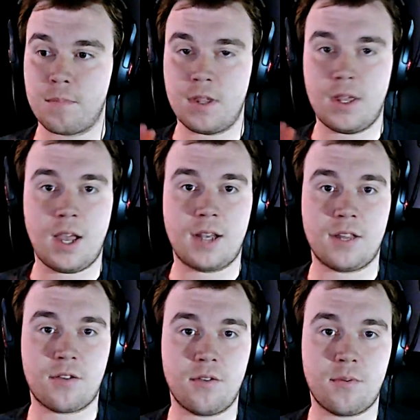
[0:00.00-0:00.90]
He had
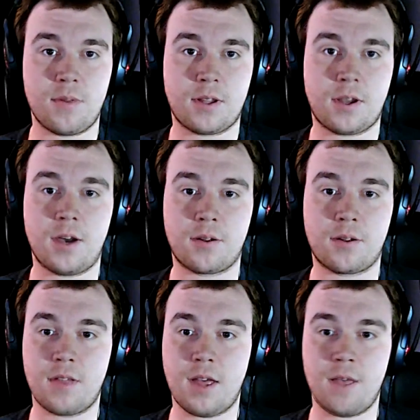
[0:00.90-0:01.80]
issues with the card
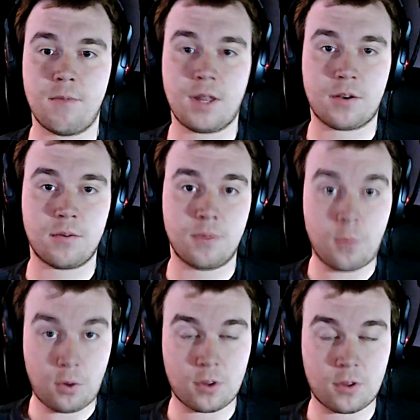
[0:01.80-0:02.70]
because when it come to
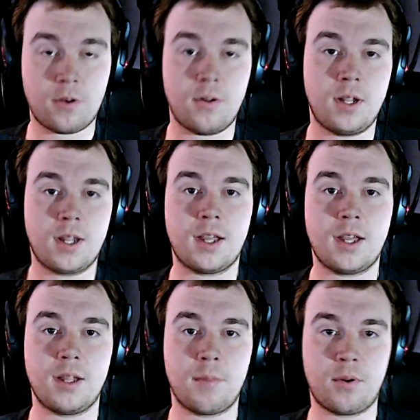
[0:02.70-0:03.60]
water cooling it,
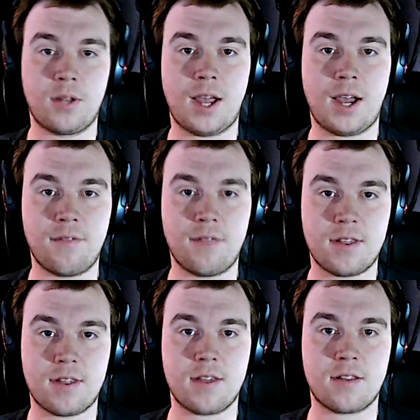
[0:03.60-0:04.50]
he pulled it out of his
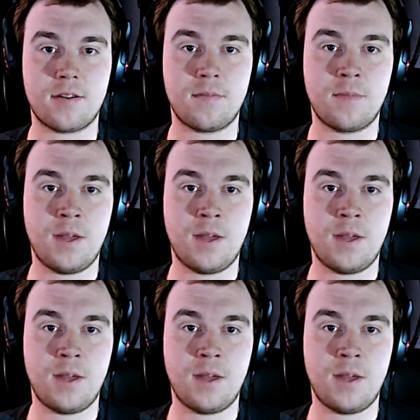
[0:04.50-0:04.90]
system